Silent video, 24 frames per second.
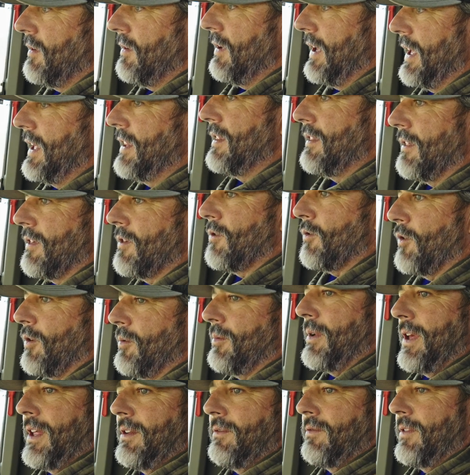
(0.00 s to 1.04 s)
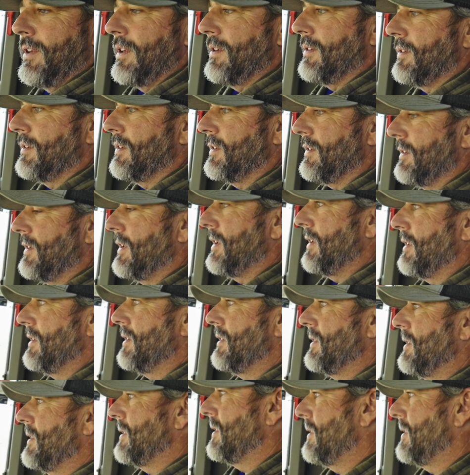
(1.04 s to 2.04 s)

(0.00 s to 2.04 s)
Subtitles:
in the soybean field, and